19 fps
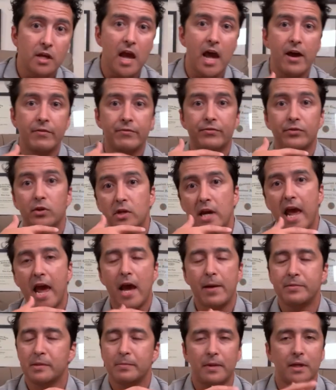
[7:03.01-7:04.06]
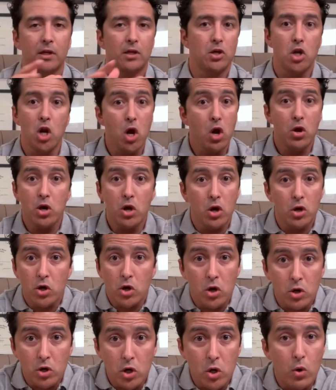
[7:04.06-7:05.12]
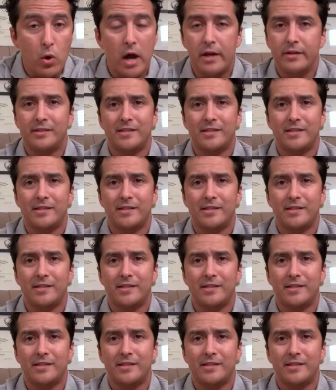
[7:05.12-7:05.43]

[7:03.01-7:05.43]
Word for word: to have good abs i'm like no no no no I,